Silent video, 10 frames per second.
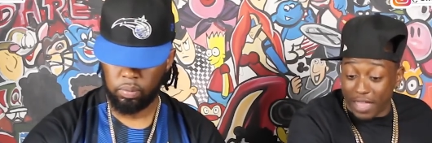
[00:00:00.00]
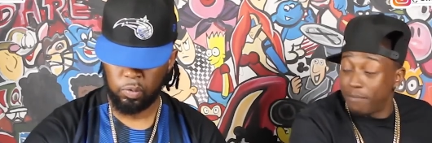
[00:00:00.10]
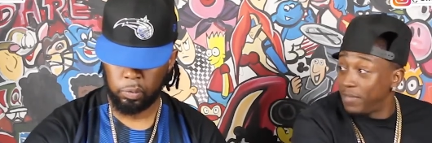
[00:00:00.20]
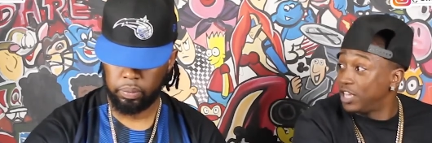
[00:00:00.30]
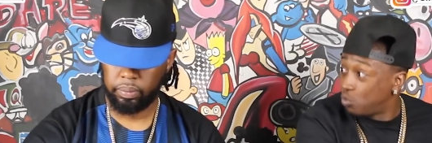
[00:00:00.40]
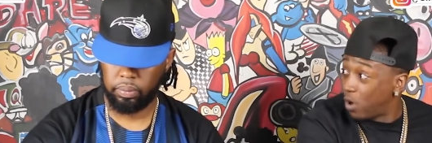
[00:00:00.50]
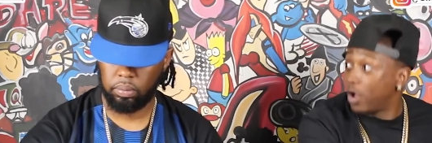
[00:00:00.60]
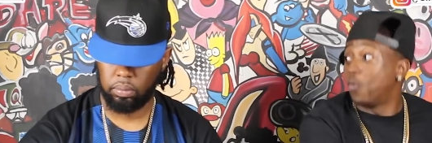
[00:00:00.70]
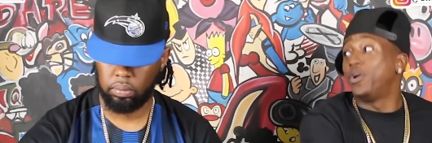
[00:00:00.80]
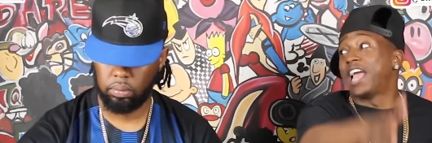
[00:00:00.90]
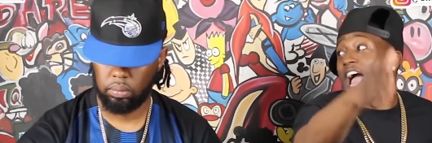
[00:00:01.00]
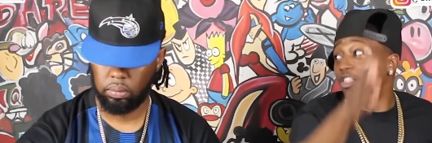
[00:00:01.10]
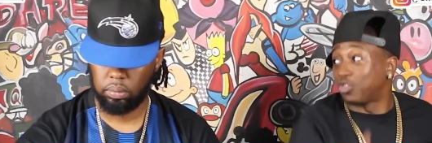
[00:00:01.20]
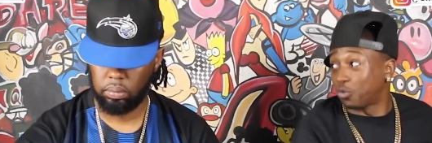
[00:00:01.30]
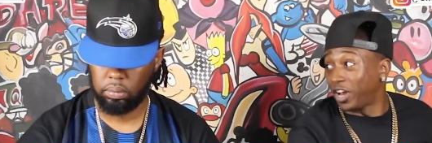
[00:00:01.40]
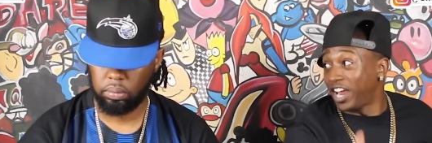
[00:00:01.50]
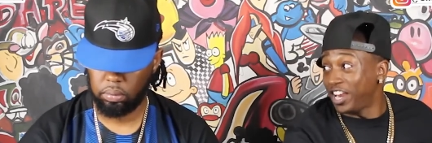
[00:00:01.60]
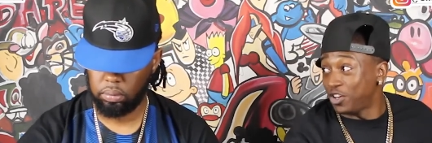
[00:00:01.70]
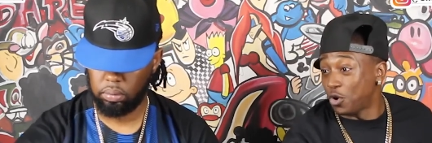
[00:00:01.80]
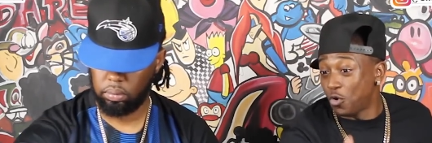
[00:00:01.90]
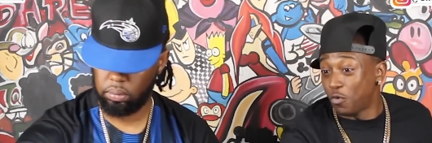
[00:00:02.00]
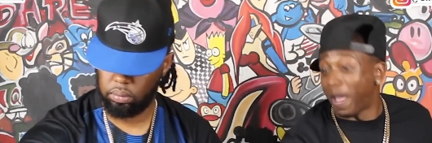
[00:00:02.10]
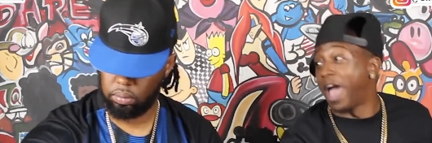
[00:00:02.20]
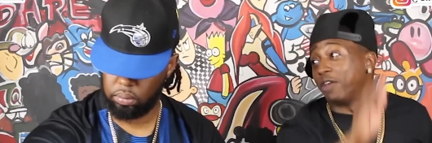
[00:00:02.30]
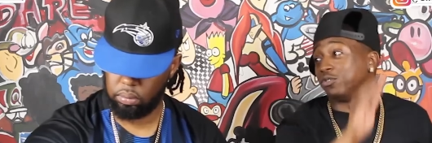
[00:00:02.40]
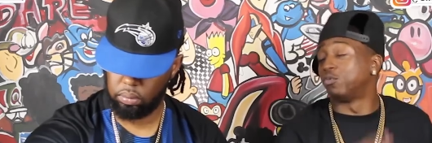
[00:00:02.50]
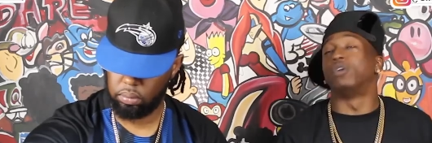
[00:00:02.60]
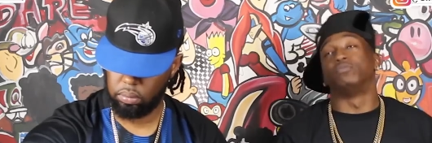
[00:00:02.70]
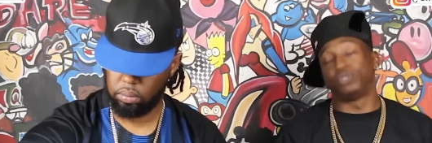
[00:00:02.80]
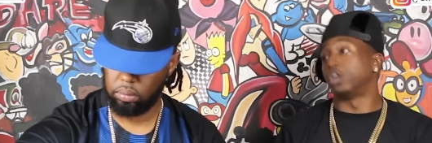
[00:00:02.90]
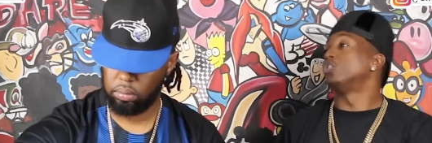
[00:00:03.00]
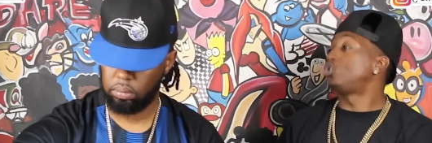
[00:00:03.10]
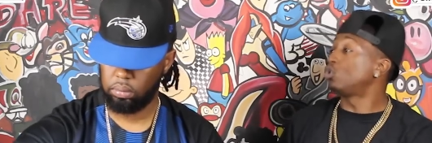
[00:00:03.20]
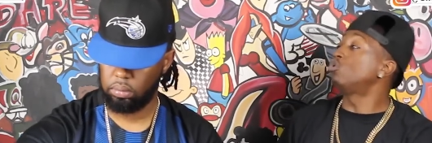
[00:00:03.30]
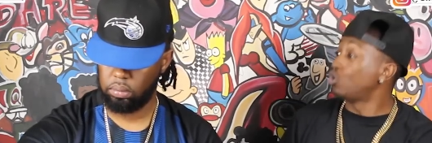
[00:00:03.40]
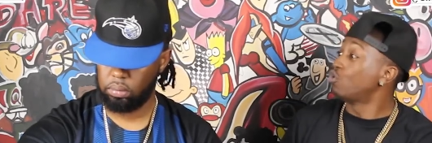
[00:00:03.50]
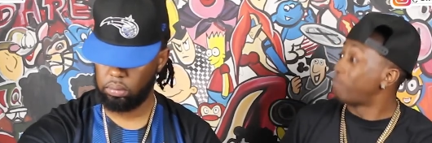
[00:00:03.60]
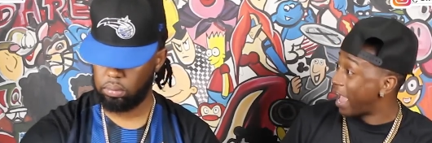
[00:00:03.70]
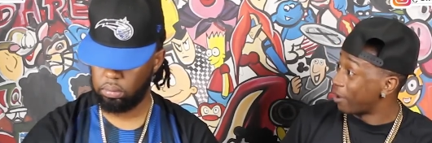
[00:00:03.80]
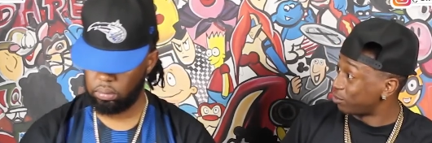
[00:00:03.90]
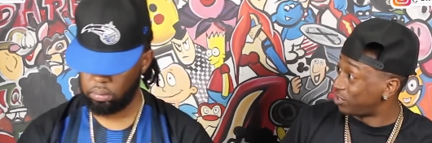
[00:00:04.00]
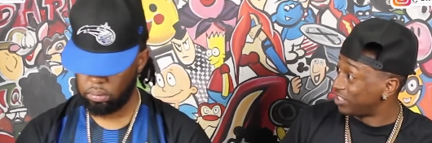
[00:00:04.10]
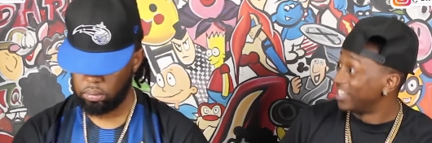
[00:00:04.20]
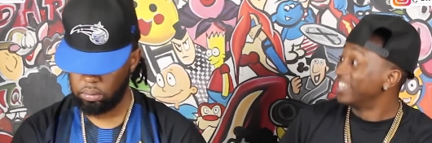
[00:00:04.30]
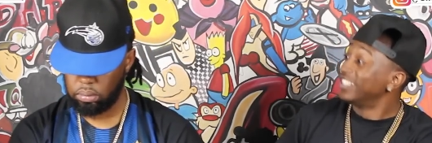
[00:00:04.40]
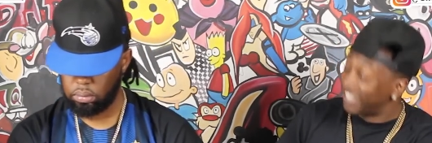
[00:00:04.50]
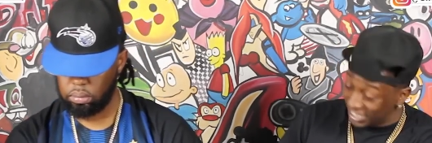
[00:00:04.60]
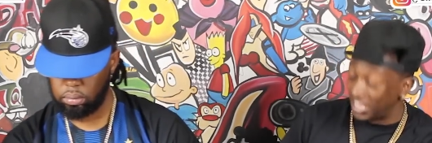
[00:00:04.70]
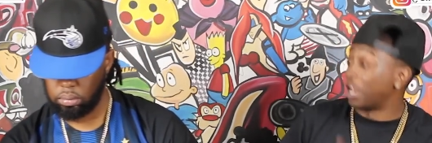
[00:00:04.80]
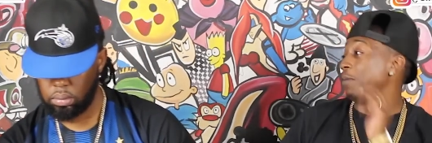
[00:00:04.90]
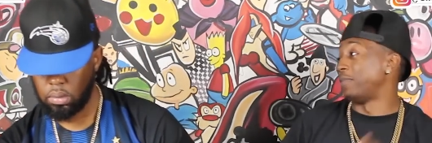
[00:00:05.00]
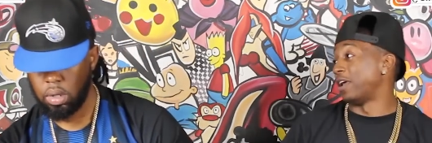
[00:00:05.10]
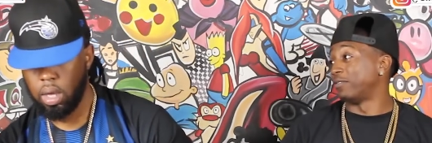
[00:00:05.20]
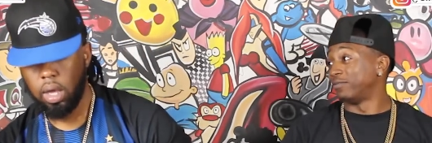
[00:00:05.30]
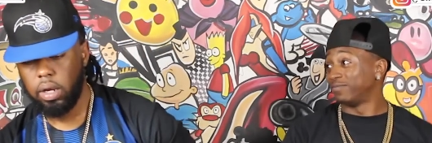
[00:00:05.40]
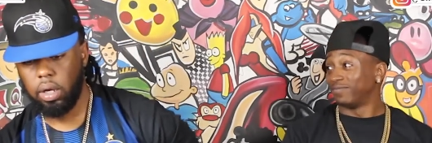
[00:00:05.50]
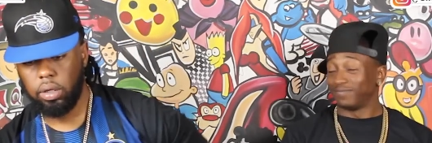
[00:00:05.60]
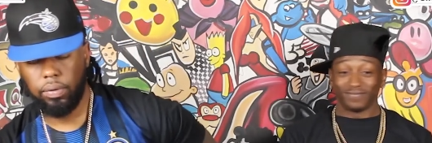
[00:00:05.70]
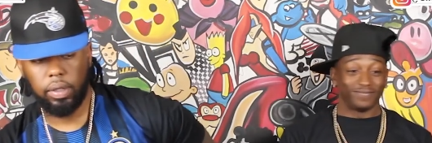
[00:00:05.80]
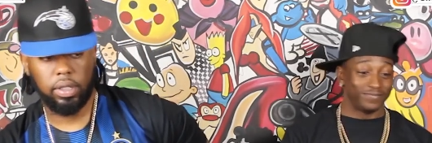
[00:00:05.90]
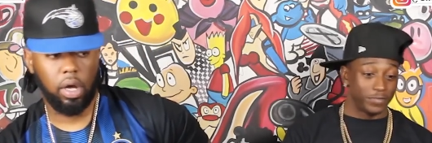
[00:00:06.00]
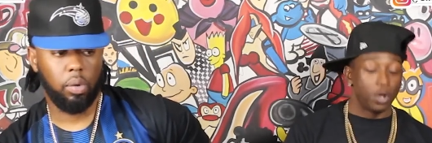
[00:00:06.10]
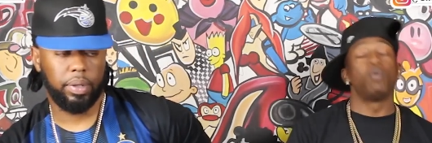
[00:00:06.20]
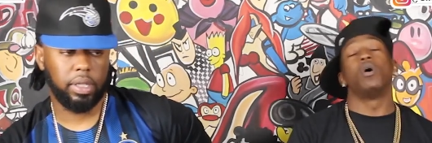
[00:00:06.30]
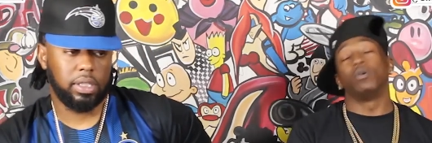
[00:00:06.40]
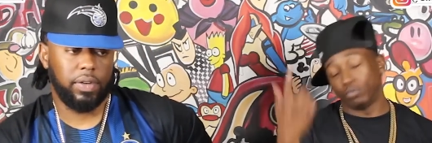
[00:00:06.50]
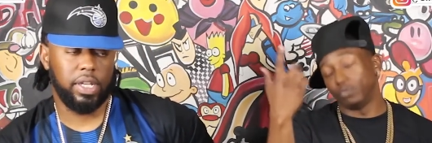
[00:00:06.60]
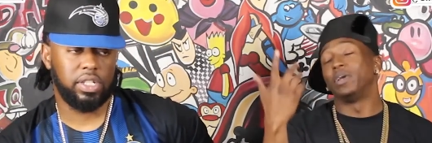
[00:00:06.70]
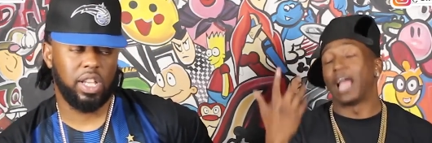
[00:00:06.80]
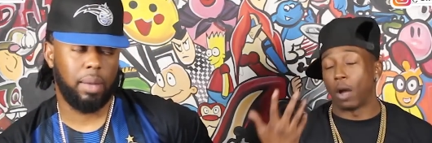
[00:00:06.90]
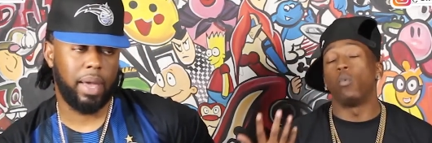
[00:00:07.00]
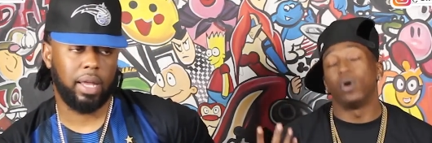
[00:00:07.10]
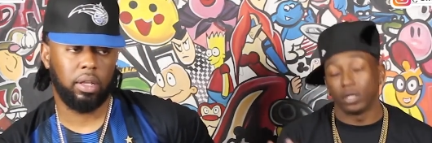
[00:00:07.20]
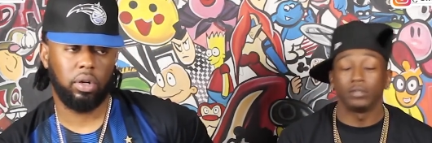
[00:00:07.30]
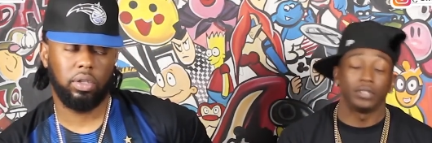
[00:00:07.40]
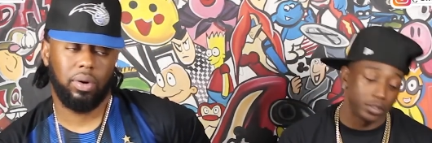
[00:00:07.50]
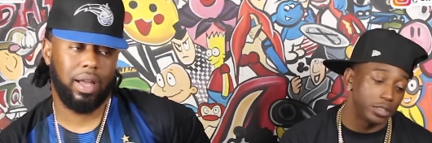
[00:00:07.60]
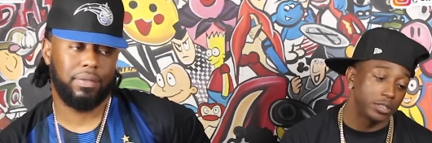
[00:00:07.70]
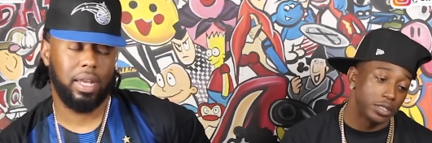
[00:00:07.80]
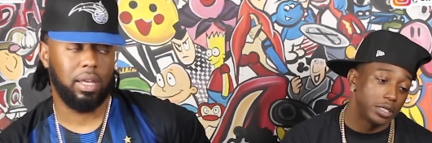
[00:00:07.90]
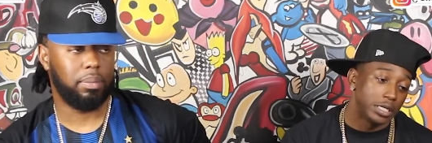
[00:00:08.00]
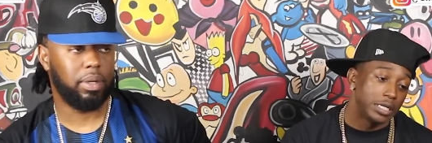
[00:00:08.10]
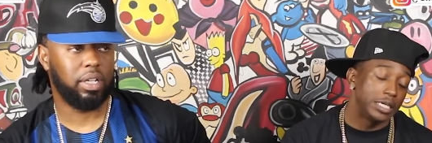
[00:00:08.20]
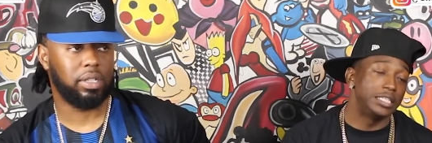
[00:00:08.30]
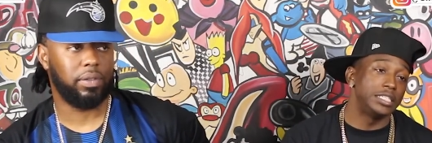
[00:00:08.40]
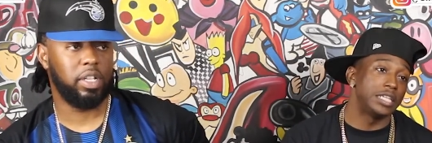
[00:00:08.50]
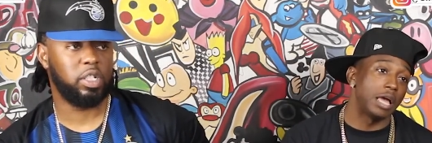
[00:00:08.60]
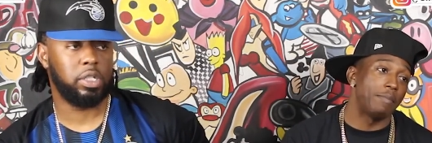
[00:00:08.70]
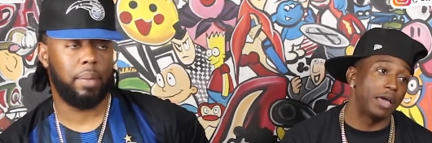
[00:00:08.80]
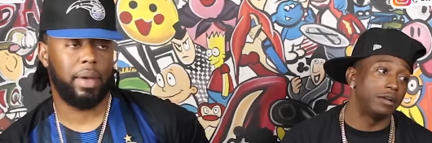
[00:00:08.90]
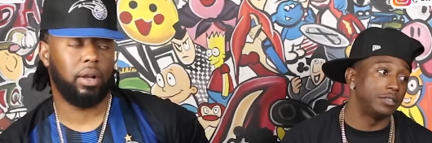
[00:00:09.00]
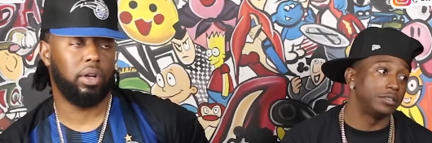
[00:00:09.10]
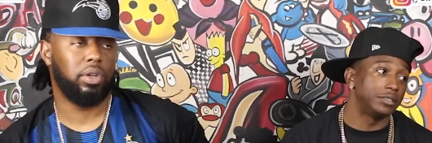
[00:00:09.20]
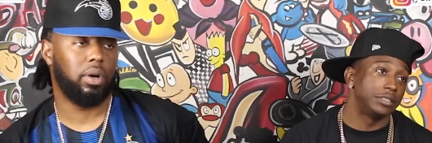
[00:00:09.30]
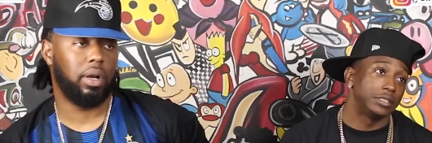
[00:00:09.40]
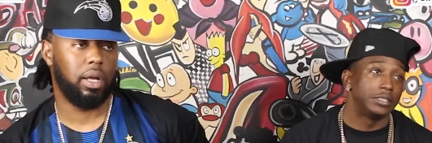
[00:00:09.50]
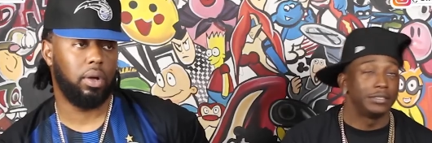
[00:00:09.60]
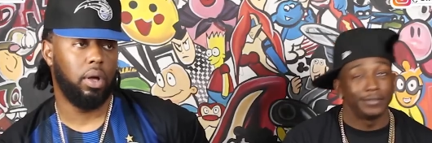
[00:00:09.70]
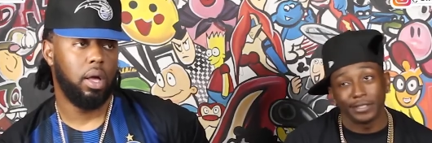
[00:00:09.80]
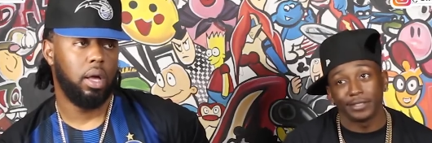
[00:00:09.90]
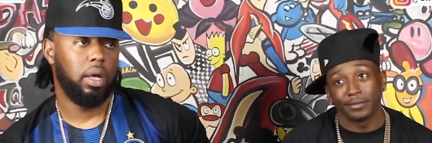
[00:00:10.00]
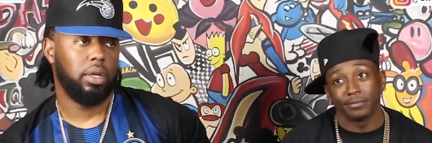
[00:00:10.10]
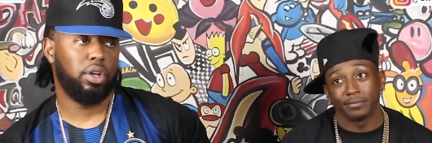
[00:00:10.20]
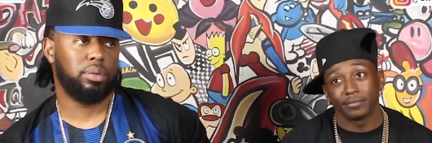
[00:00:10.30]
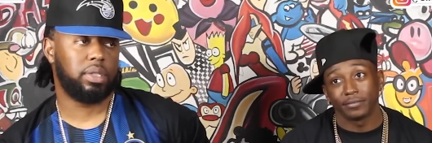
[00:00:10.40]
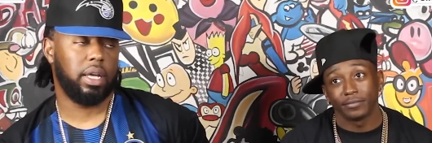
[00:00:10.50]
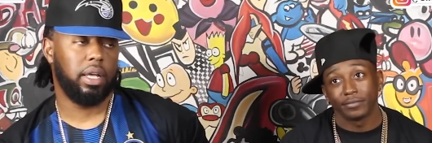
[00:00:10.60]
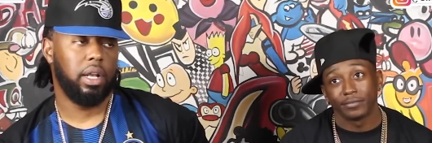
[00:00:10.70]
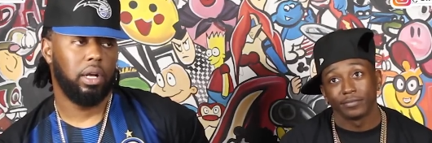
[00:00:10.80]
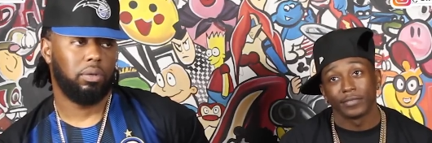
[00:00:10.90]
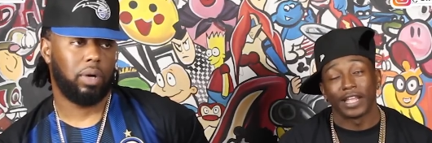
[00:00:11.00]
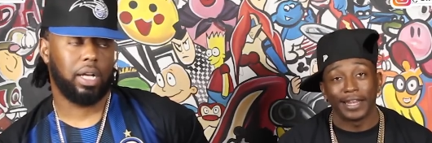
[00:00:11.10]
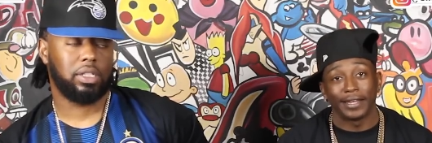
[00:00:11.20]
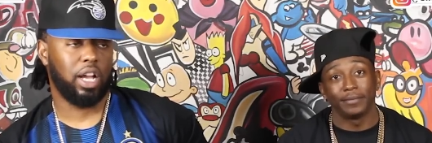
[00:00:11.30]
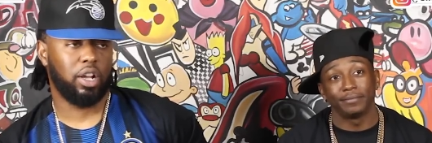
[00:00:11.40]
Speaker 1: that means what? We got three new battles. Well, sorry, two new battles to set up now.
Speaker 2: No, you really don't because well, if Easy's not battling on, you don't have any because Easy's if Easy's not, not battling on URL, yeah. you know what I'm saying? Roc's not